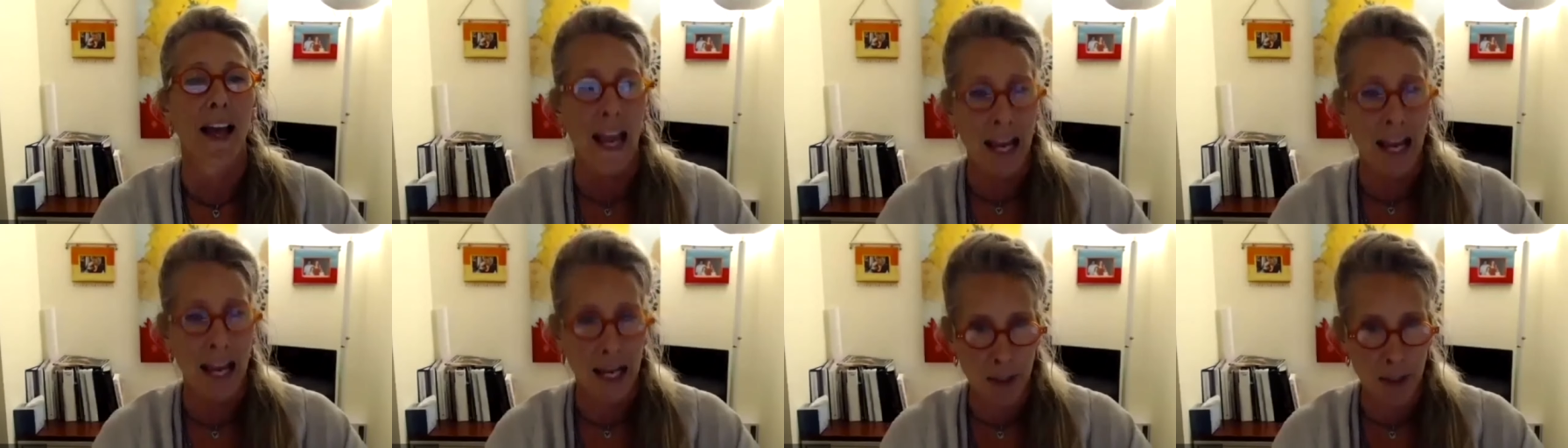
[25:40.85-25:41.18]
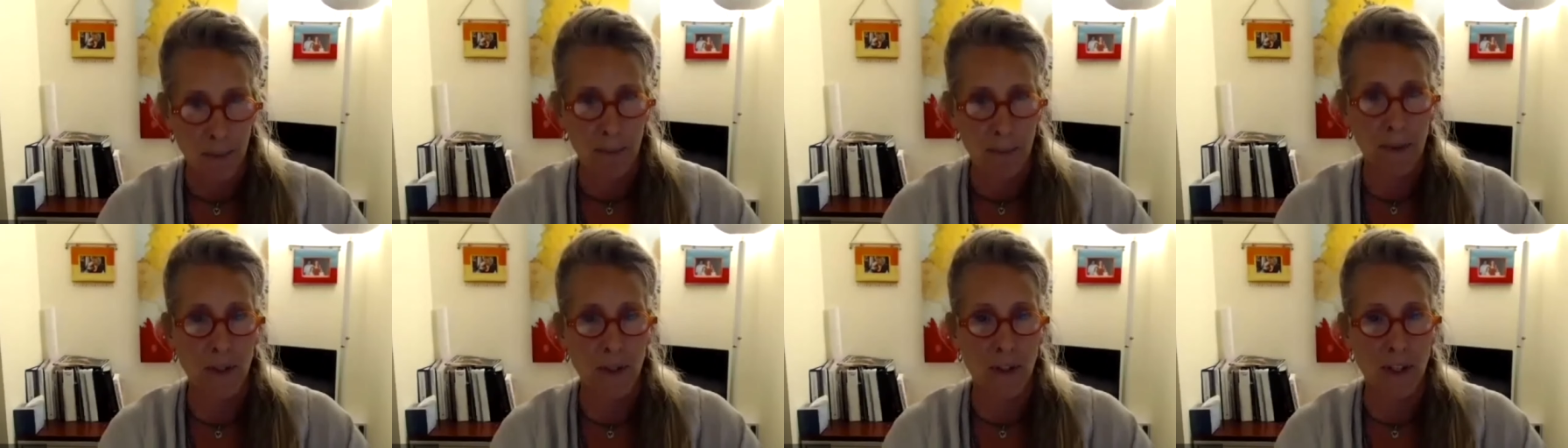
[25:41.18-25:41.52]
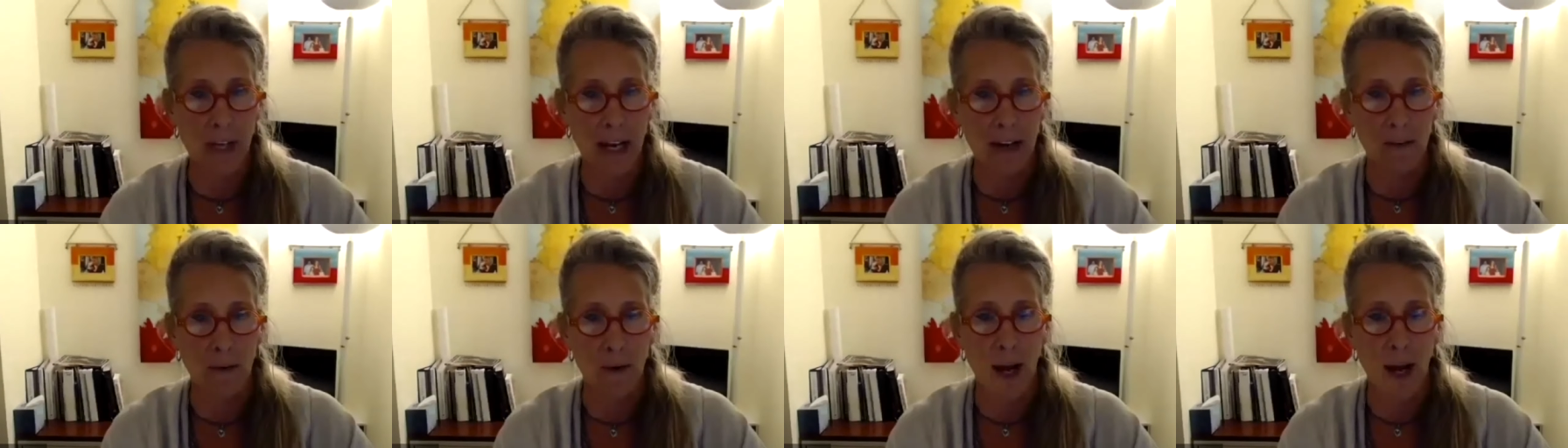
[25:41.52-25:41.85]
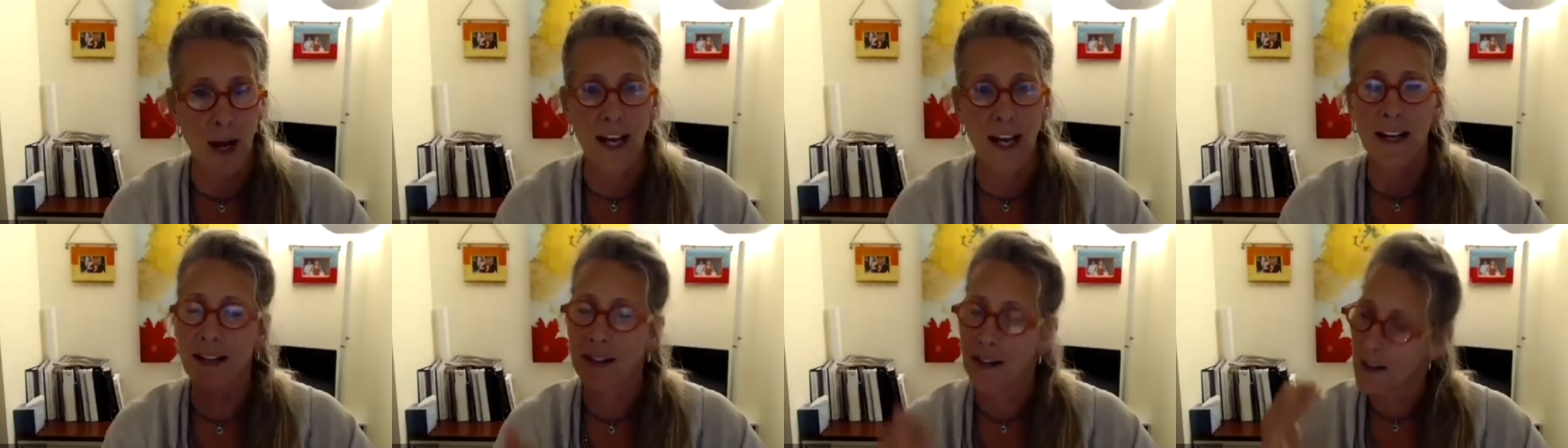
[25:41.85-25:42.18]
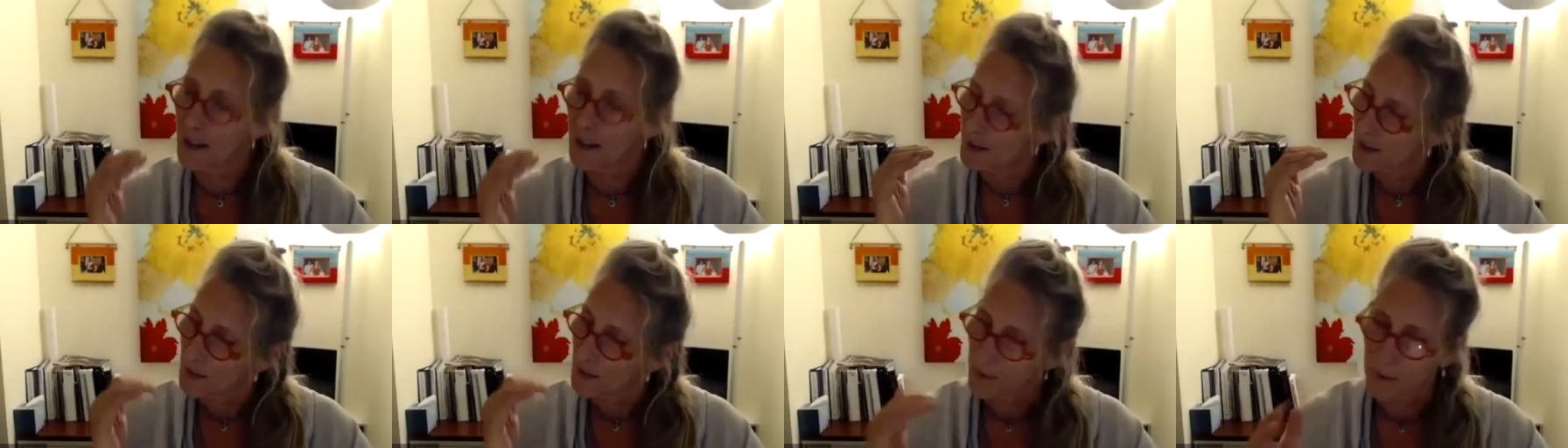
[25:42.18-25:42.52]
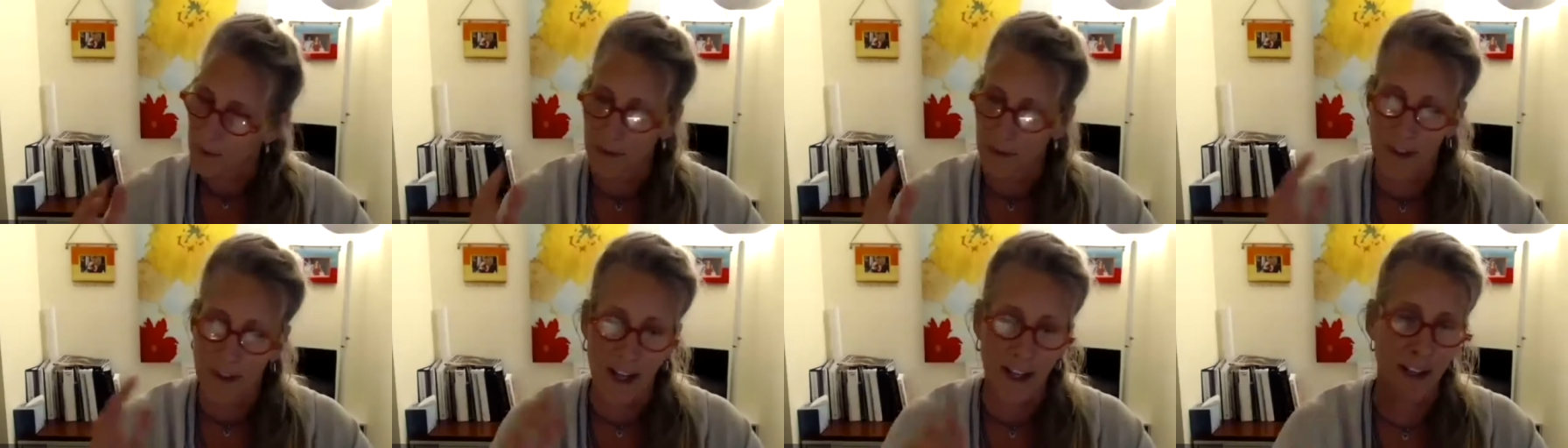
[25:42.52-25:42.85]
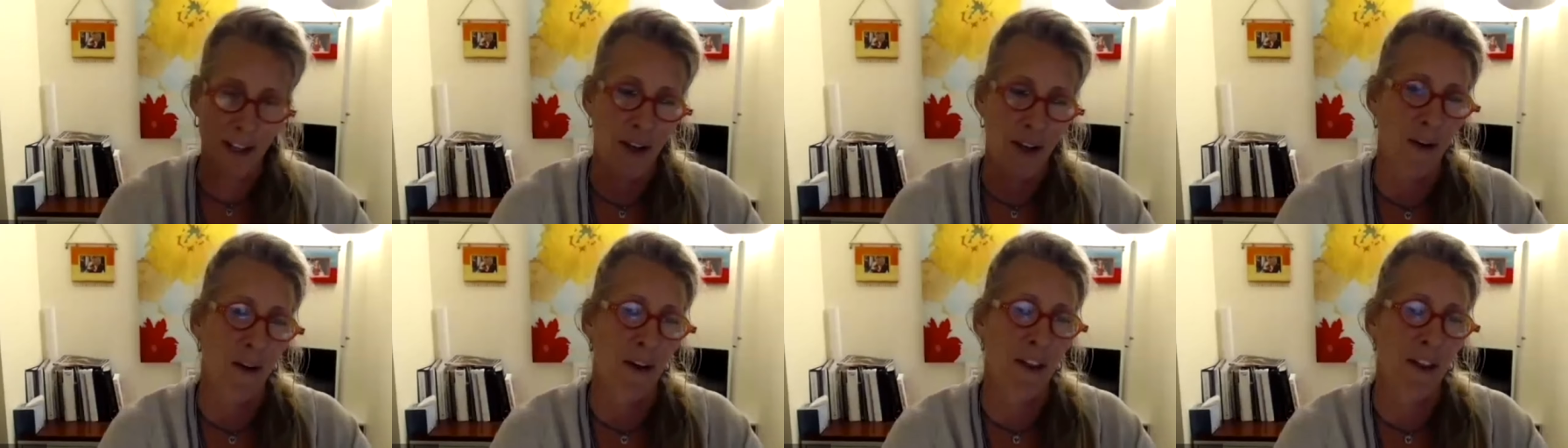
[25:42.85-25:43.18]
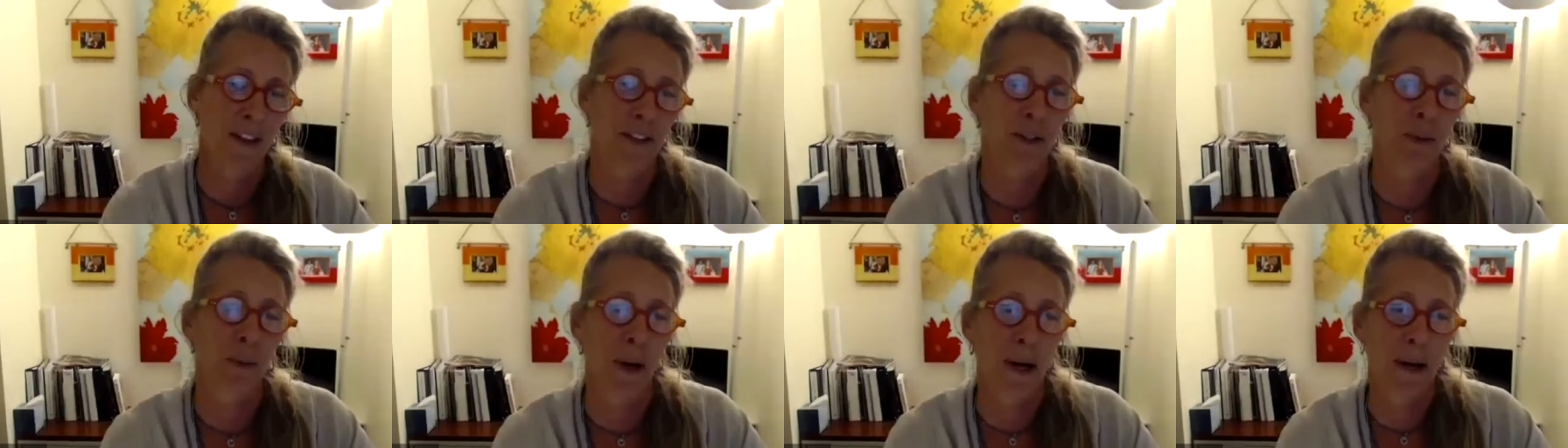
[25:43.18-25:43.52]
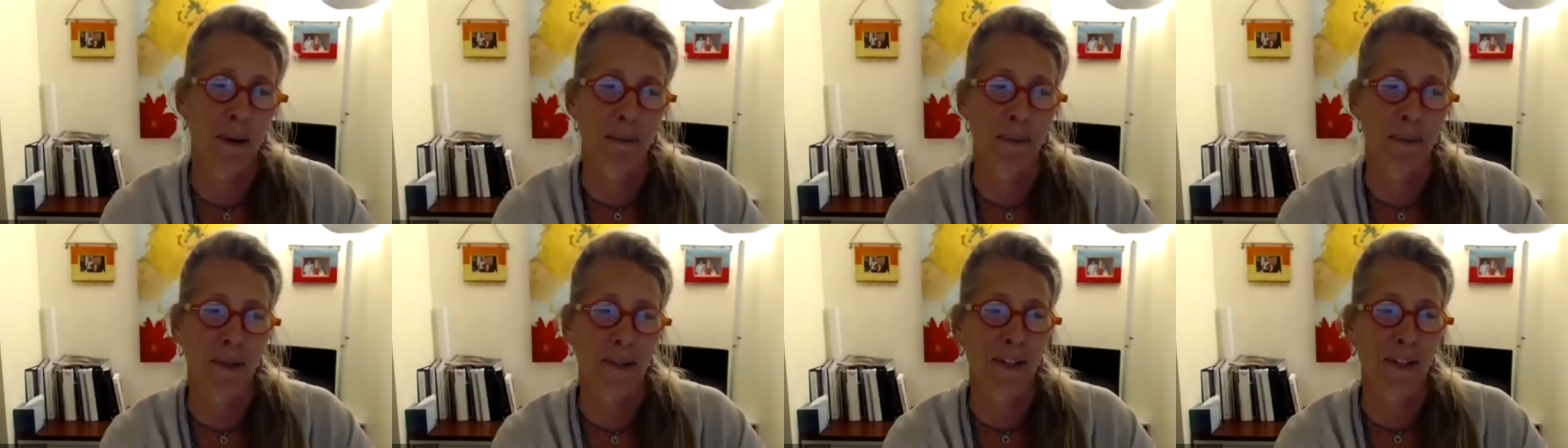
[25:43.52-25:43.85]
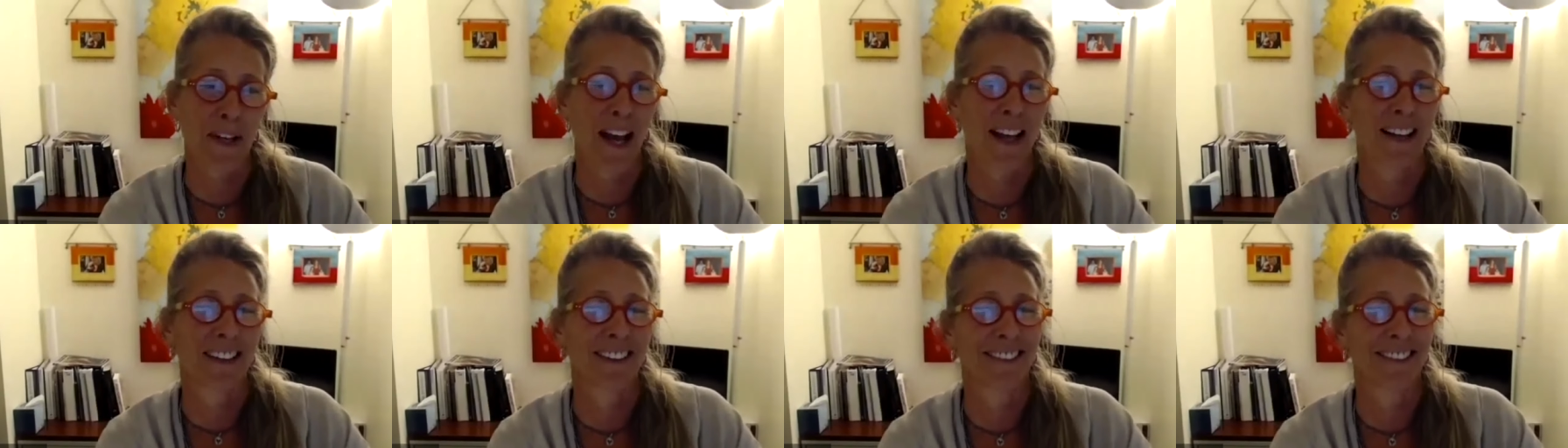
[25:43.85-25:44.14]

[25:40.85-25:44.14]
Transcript: 80% right, we let go of the 20%.